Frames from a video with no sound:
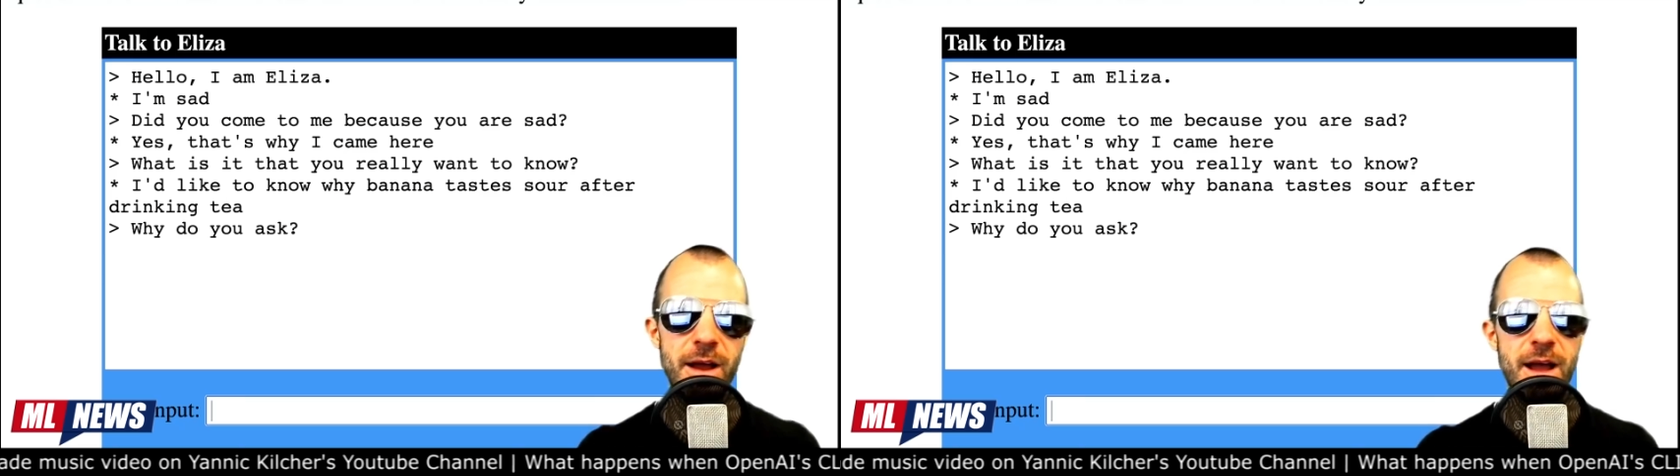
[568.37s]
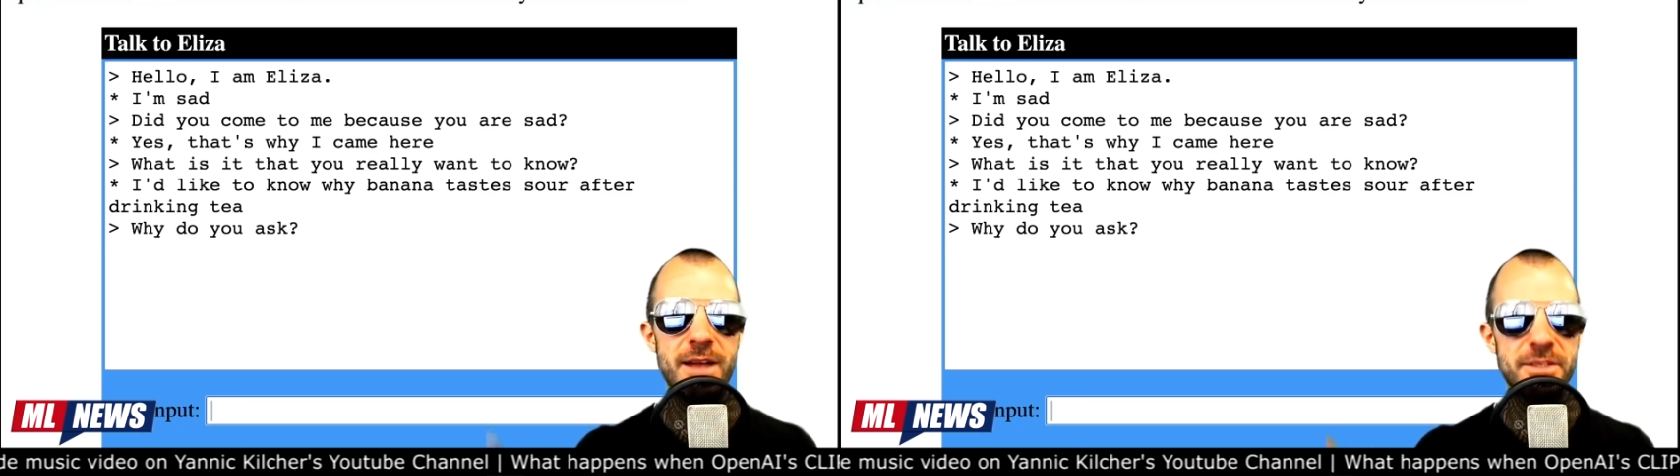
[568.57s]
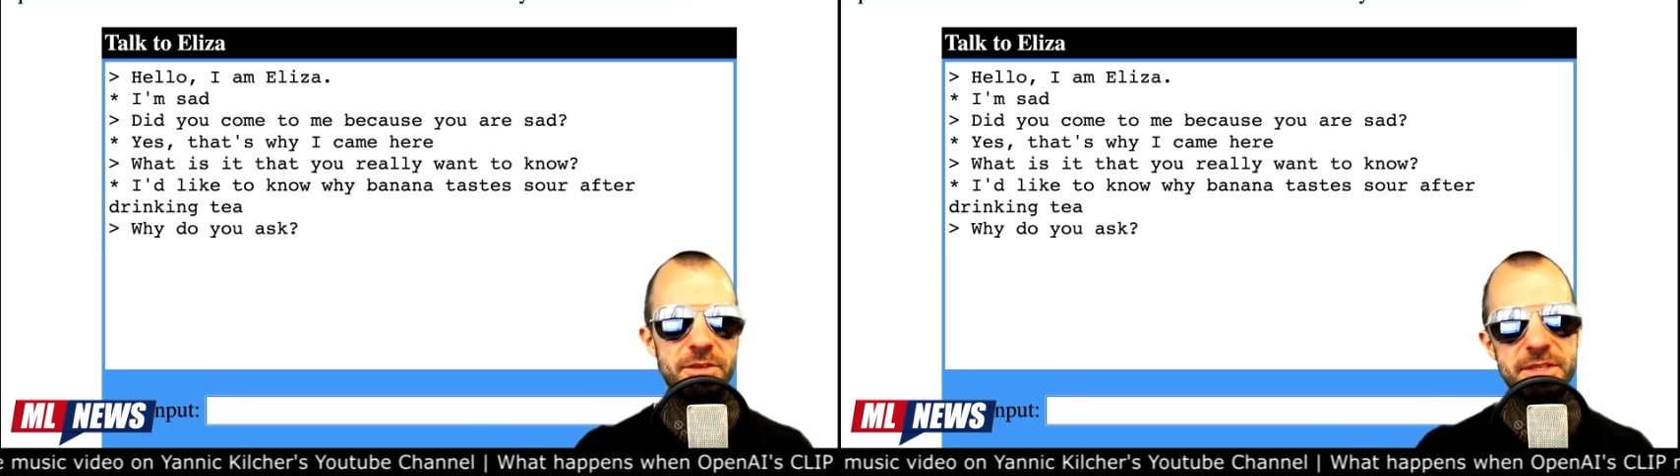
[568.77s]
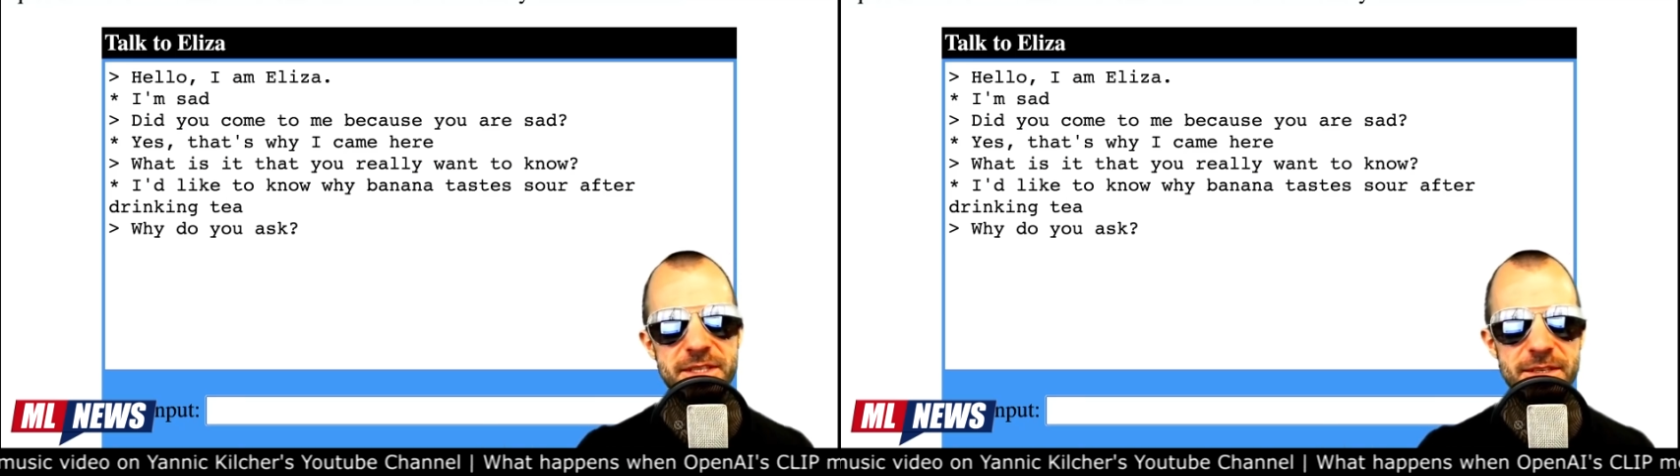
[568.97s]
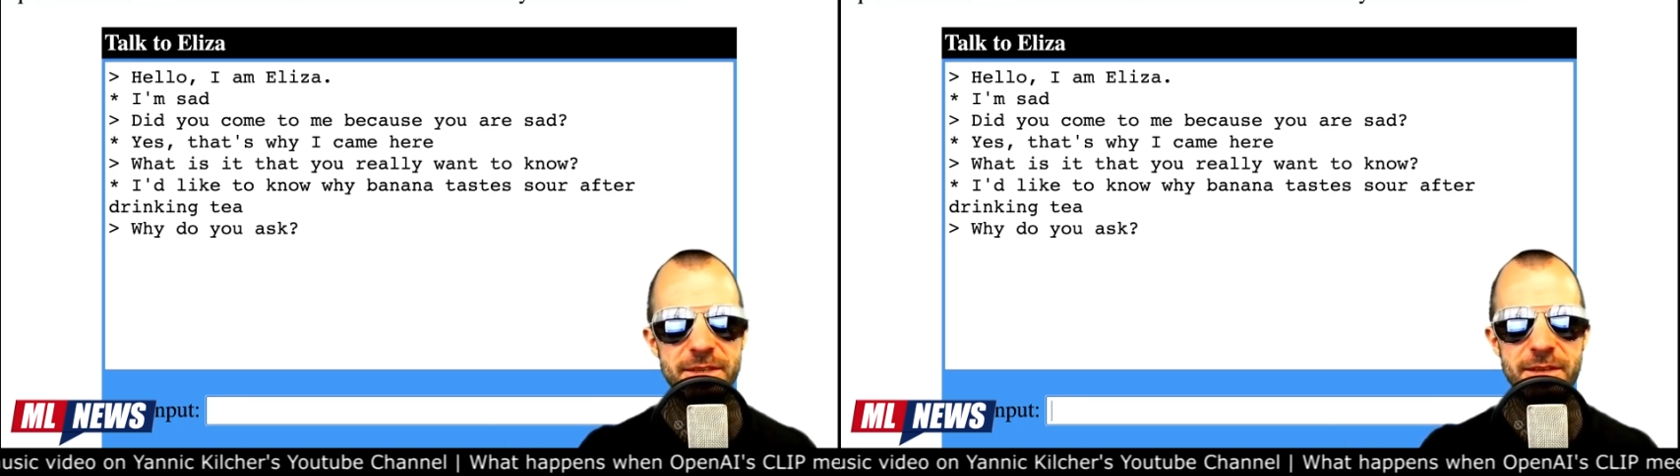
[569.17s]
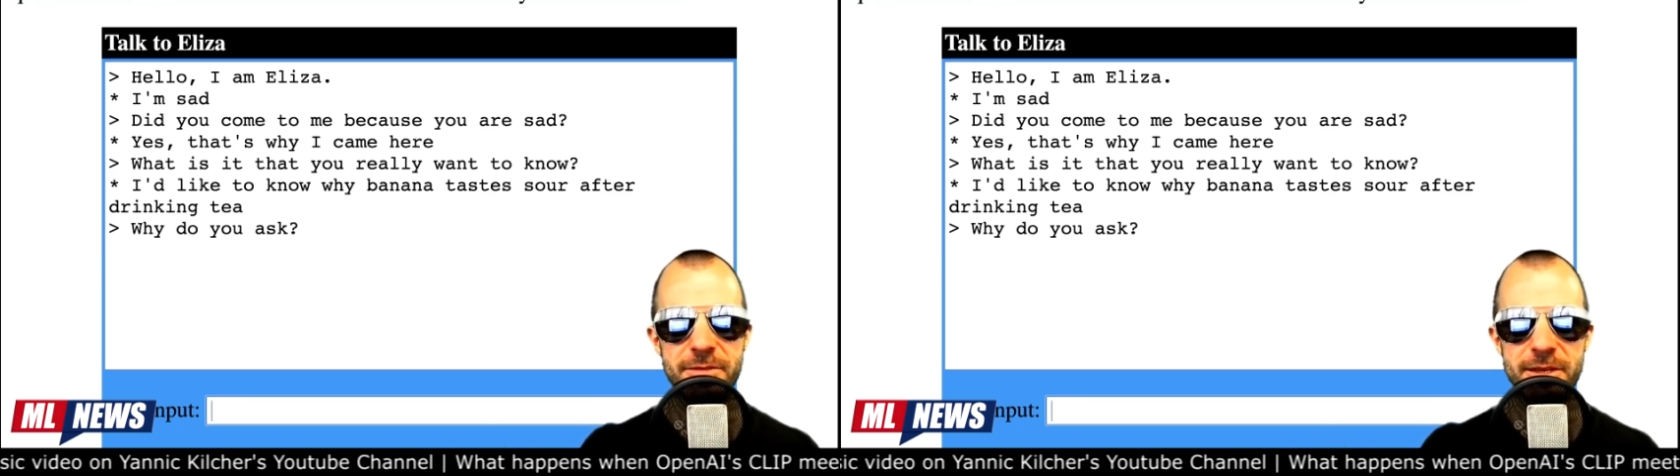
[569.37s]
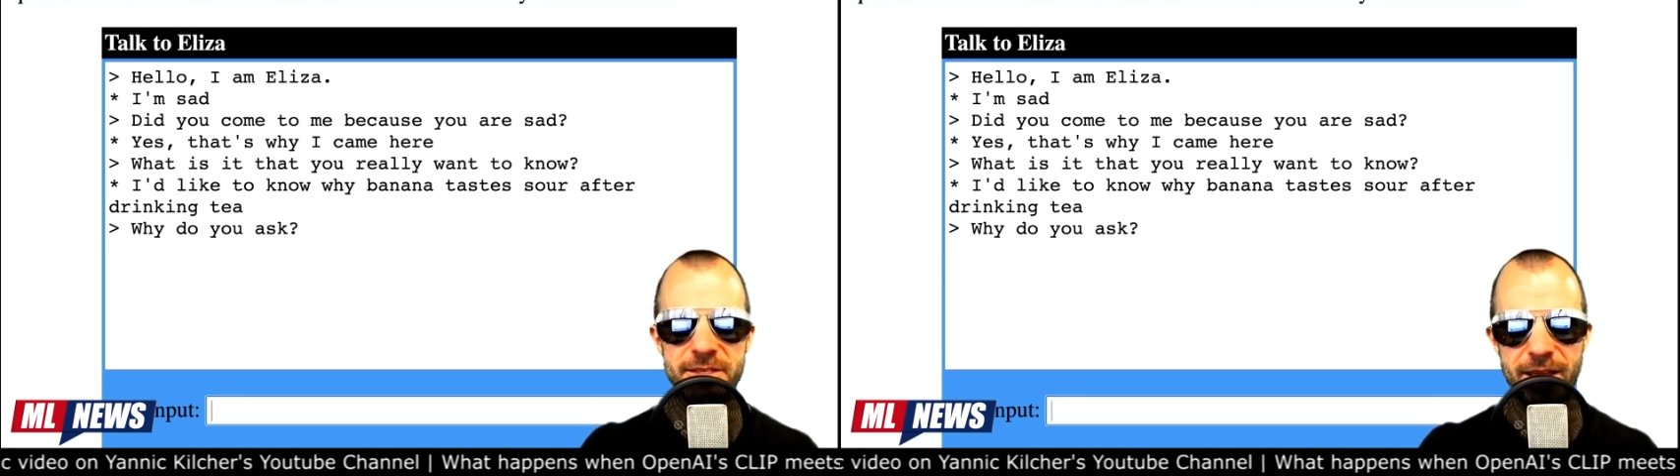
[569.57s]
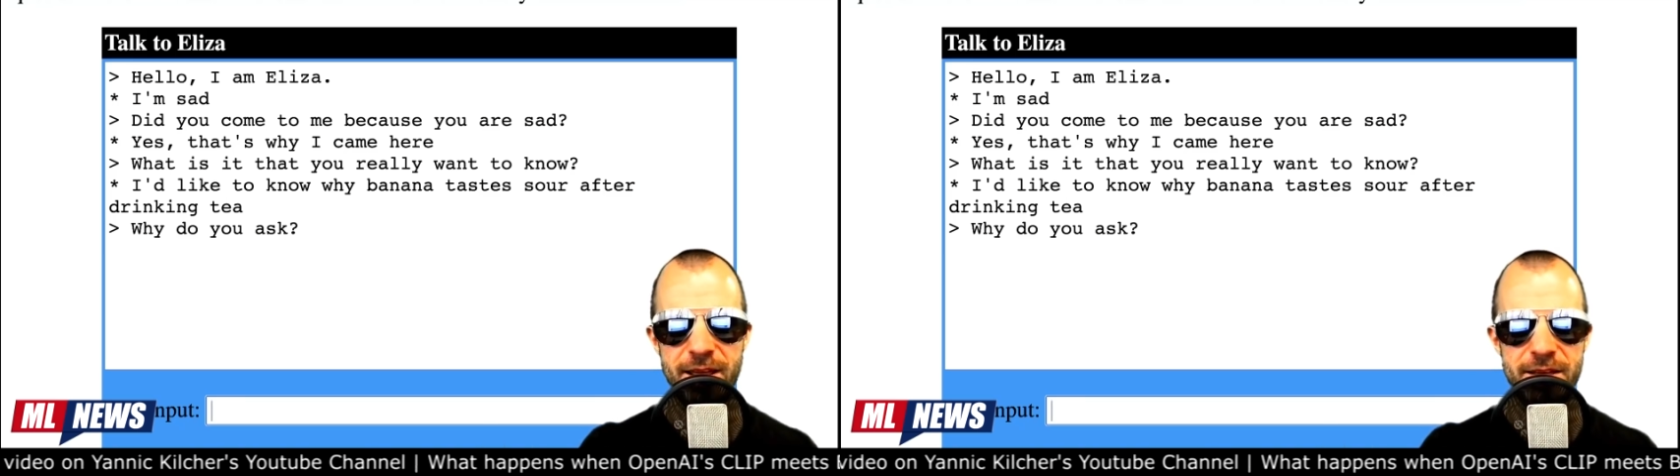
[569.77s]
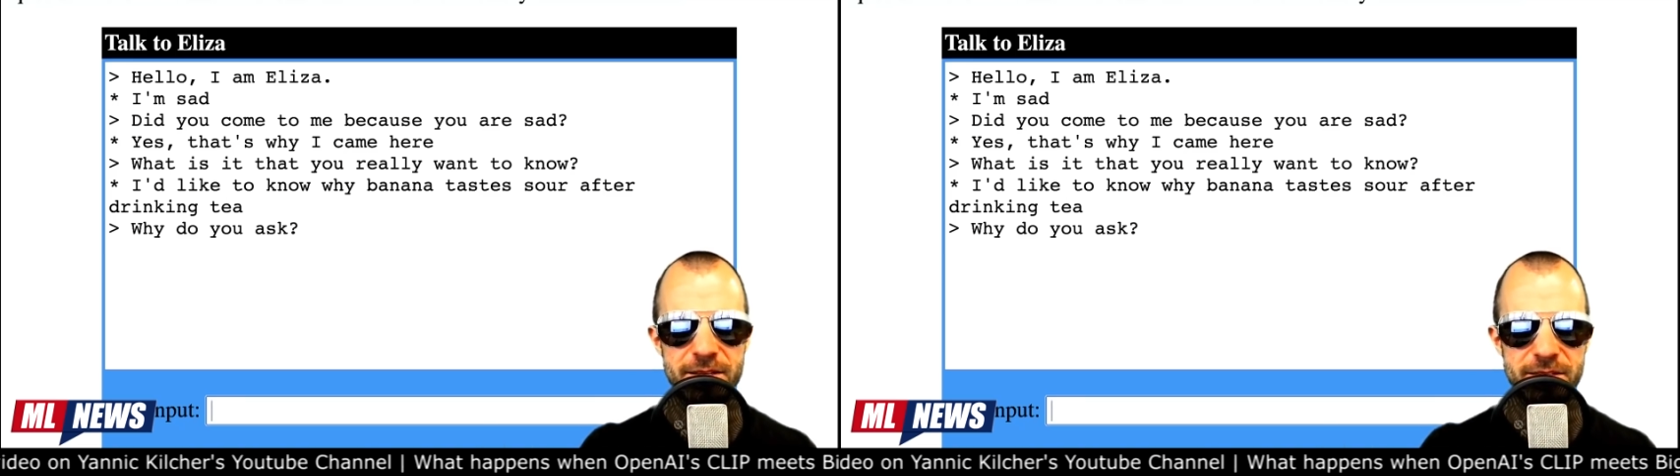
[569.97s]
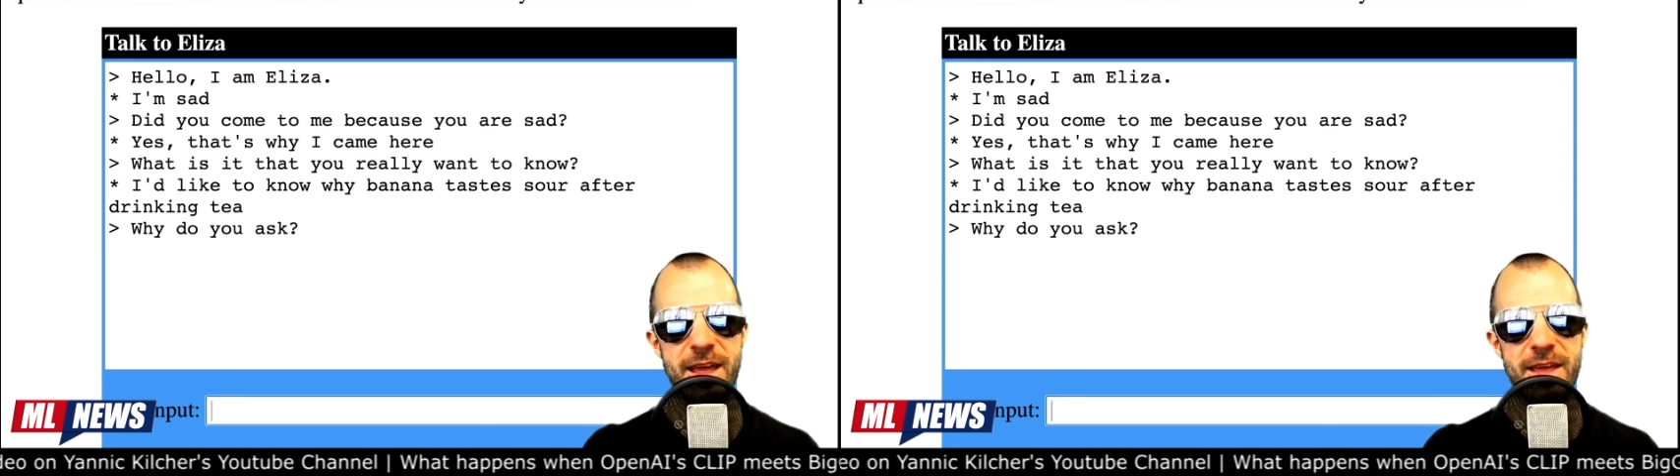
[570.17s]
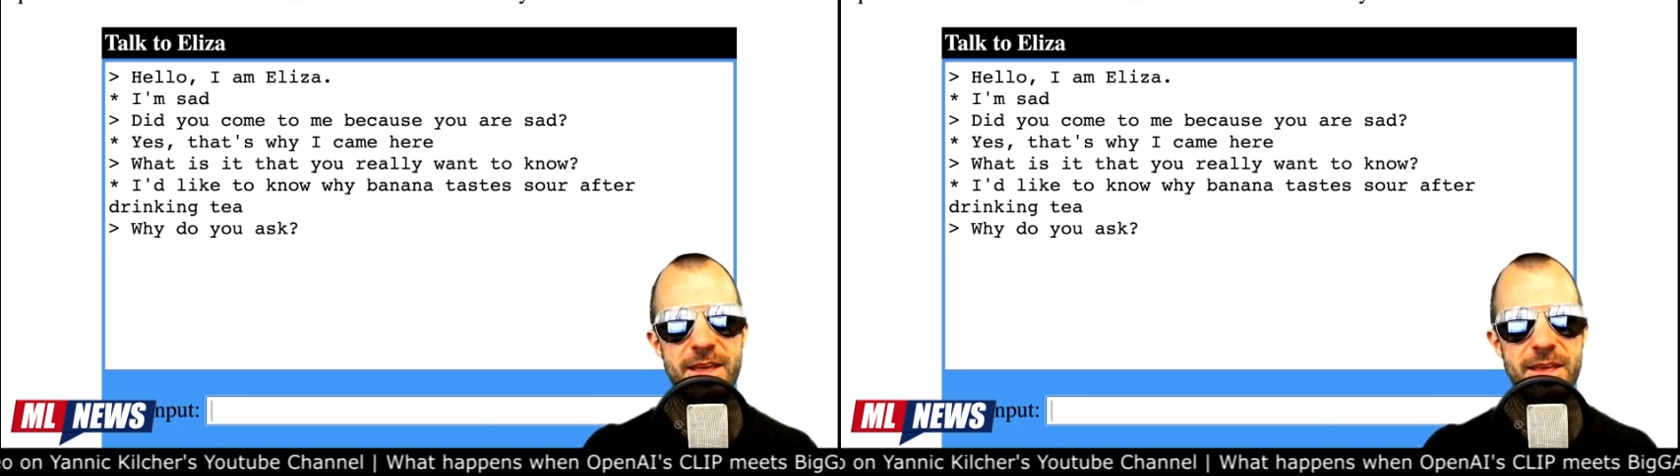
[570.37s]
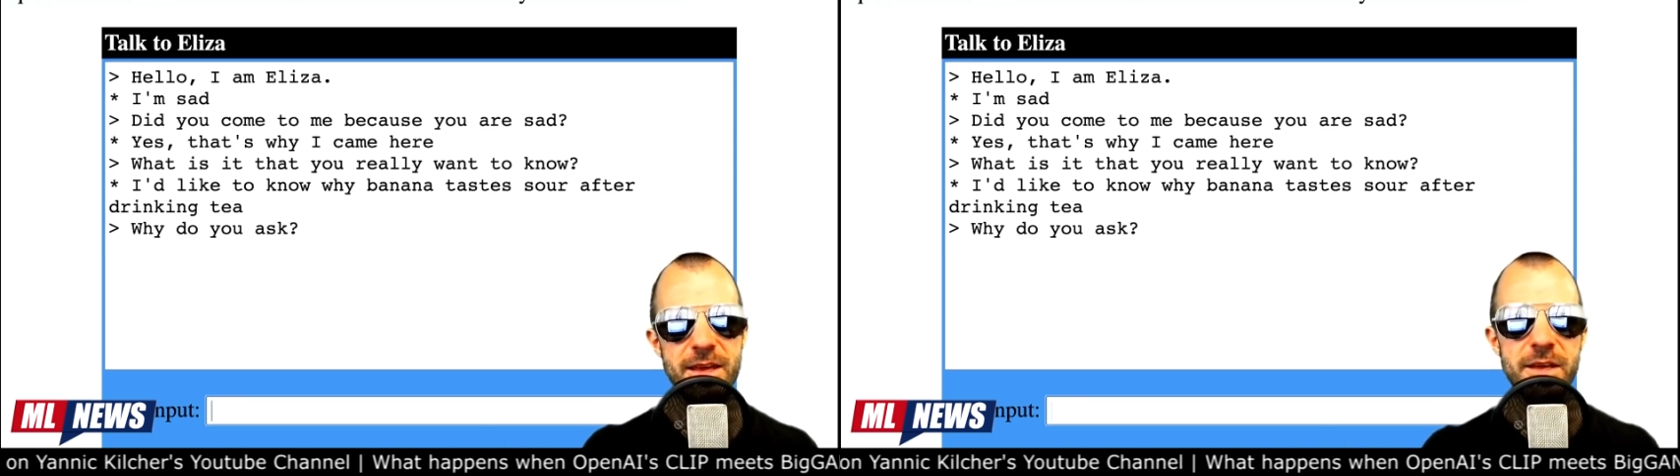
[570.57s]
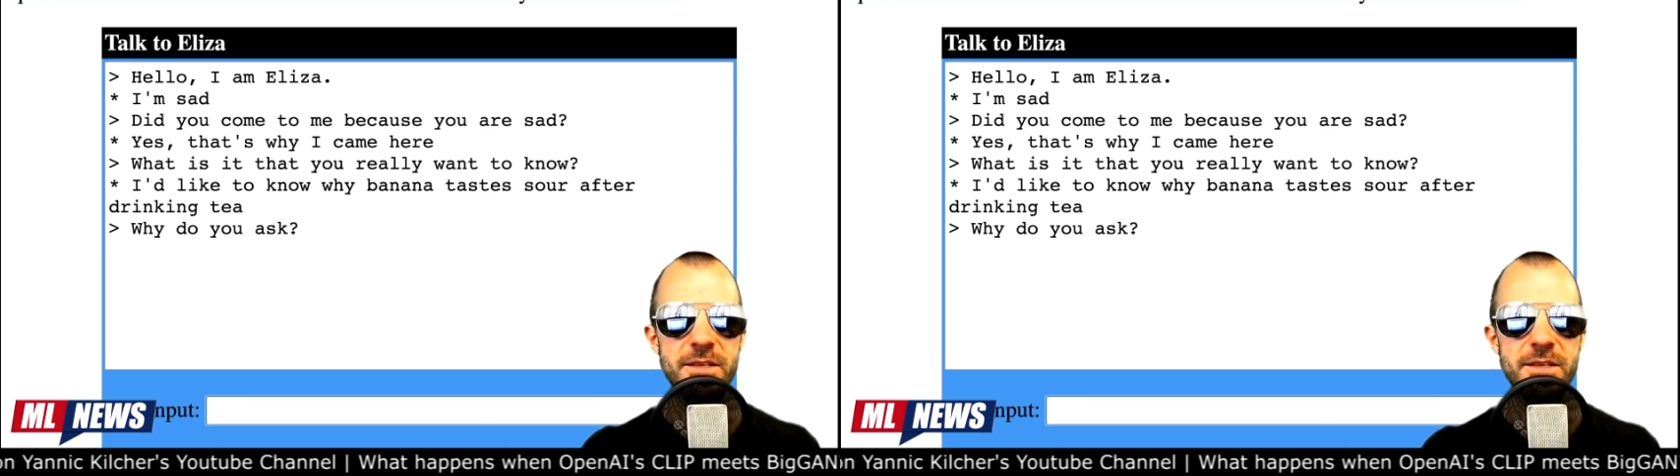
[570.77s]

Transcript: As you can see, this is a